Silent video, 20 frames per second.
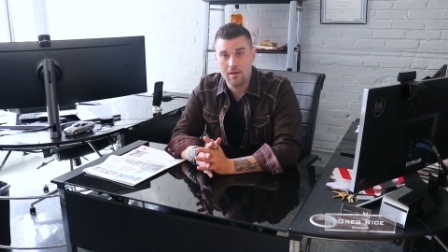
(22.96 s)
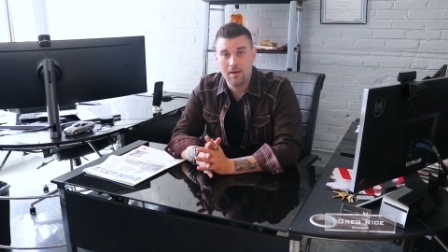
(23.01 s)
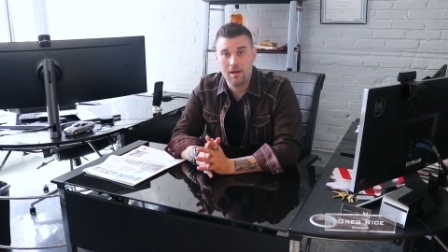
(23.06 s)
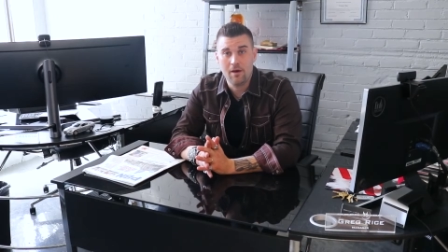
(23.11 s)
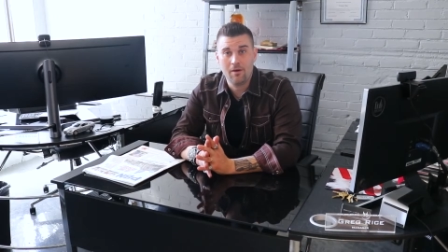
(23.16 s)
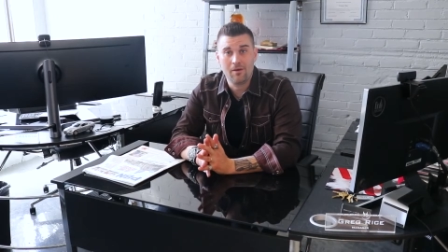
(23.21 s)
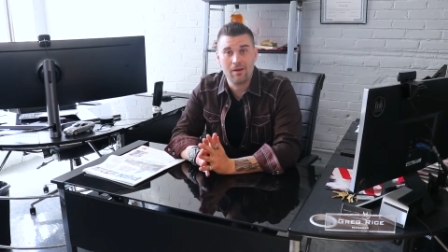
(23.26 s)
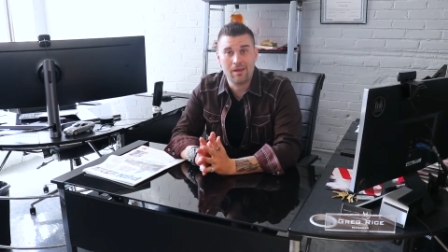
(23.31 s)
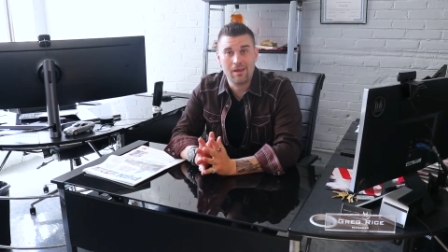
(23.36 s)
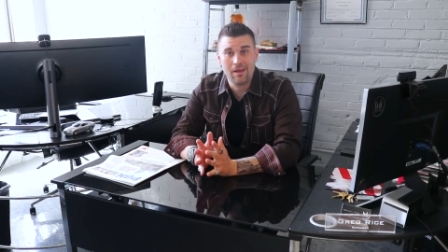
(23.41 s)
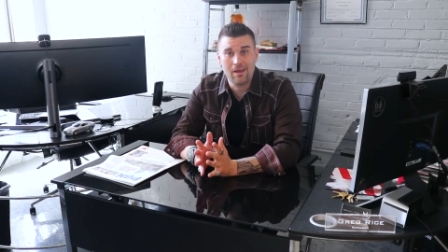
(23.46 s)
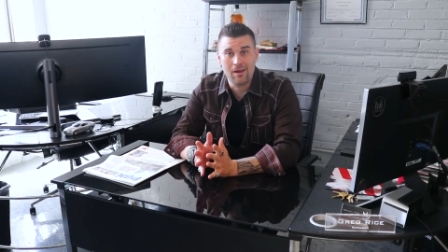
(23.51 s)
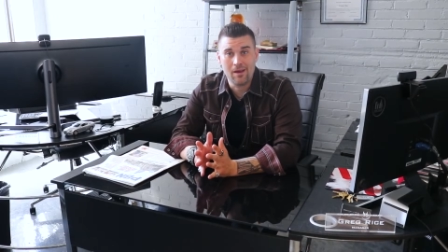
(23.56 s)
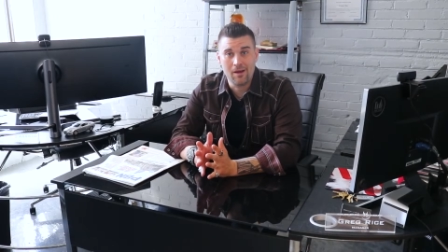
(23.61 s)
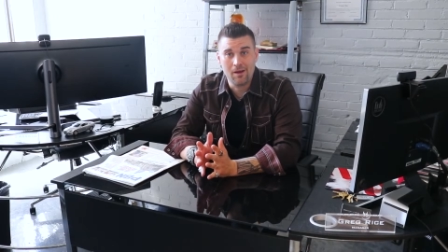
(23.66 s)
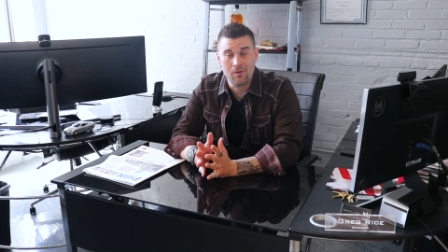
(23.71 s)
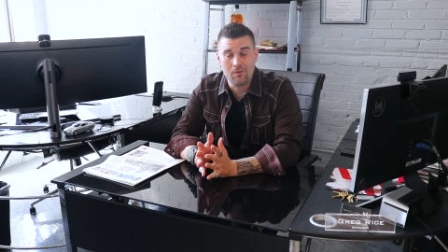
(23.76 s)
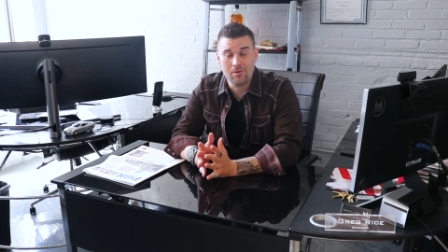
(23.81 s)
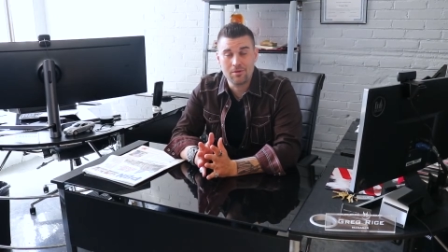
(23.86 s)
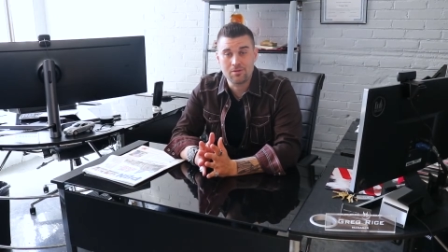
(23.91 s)
Now again,
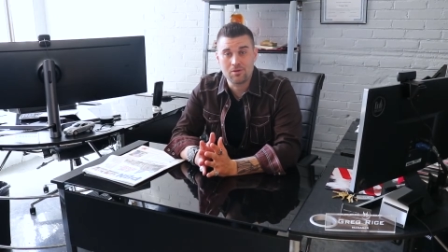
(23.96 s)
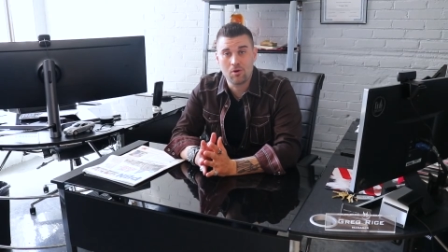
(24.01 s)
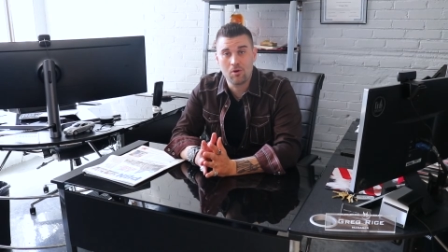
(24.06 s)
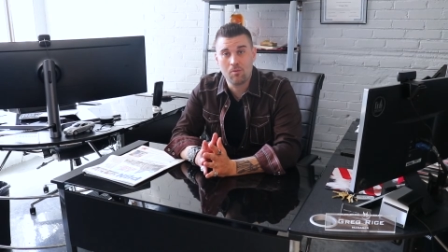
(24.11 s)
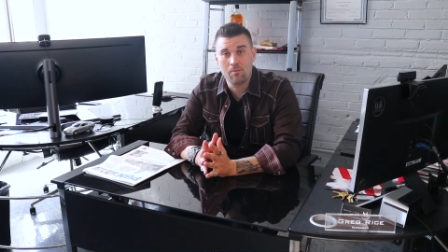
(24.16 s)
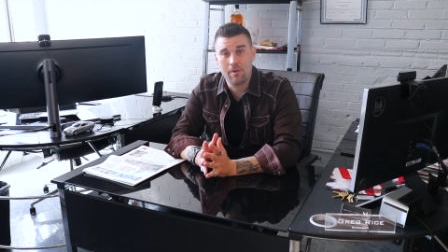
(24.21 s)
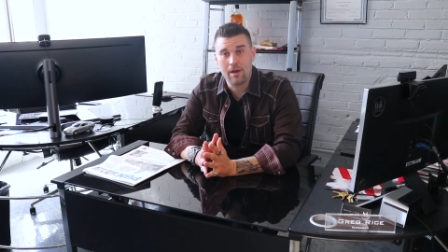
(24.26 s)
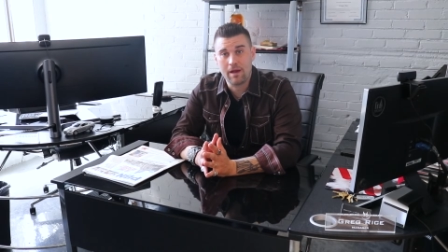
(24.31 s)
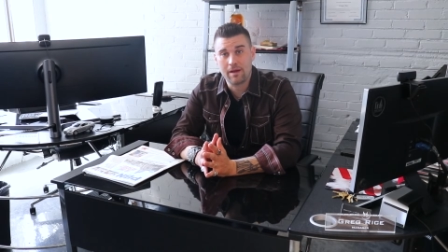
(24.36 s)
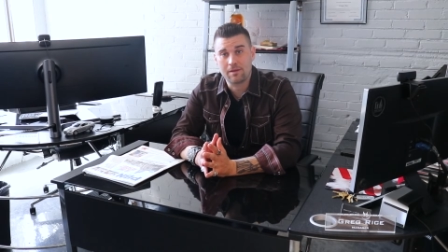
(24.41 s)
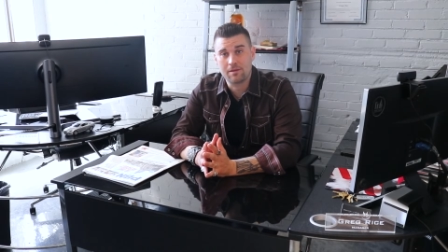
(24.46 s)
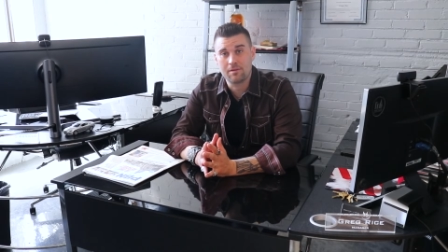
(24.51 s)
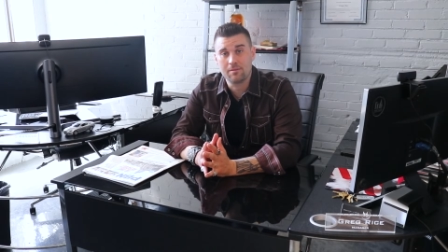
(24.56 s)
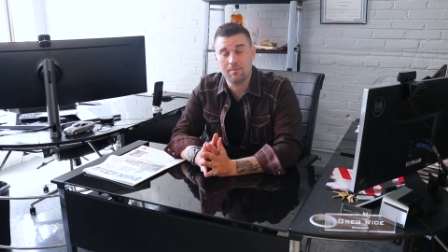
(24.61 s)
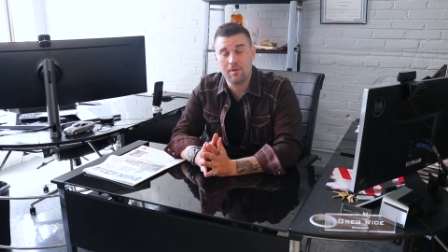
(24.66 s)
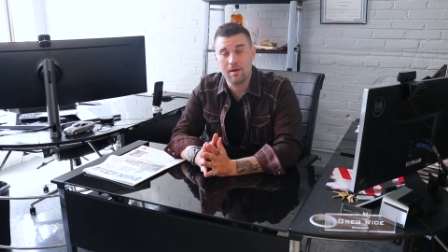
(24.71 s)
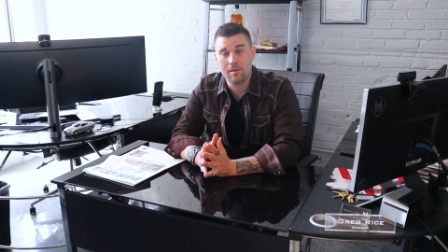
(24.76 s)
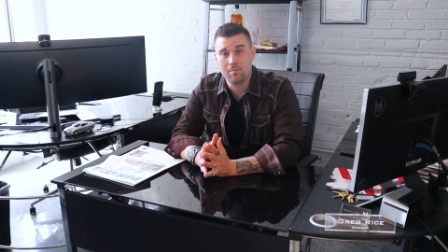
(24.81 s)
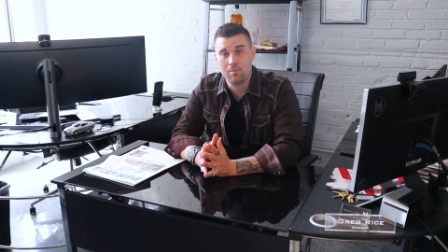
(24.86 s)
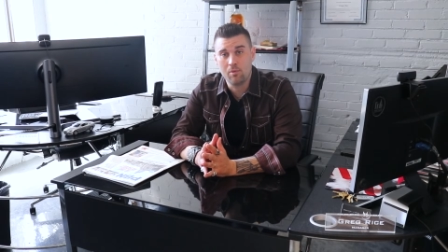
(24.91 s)
I always go back to
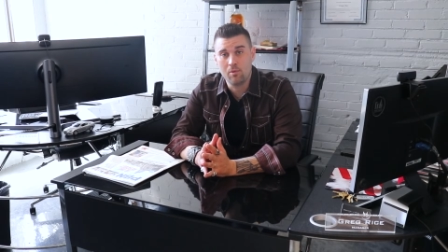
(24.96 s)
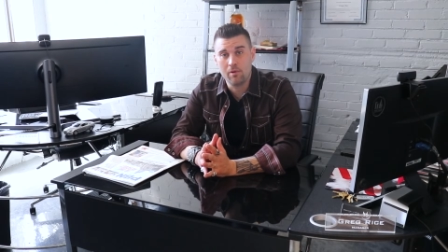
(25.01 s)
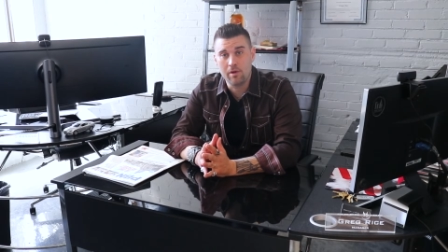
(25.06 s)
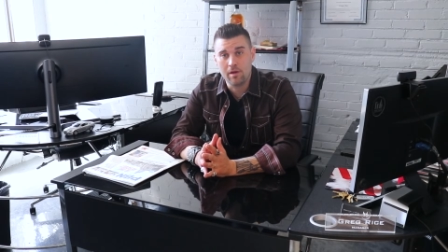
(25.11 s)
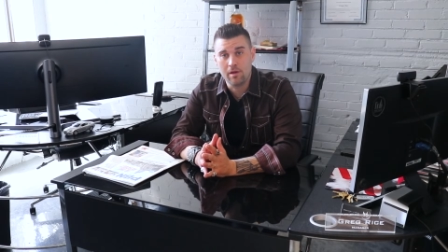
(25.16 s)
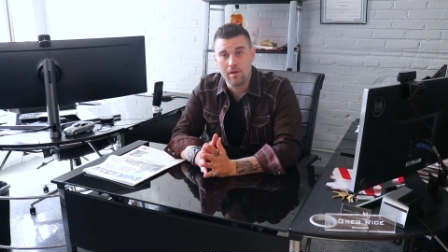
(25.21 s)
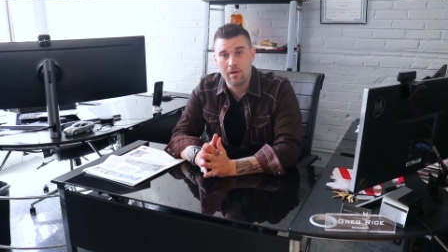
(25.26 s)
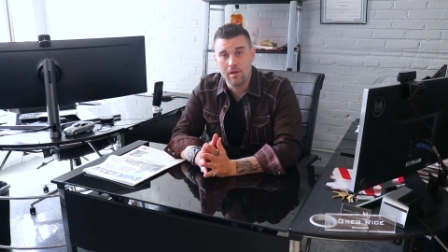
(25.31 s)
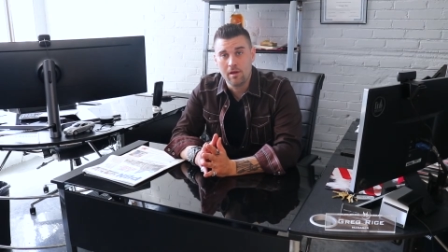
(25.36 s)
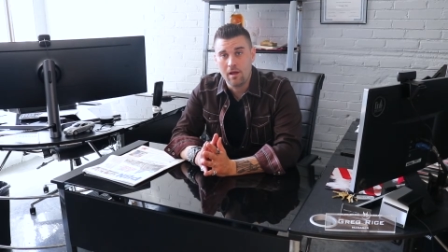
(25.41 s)
my point.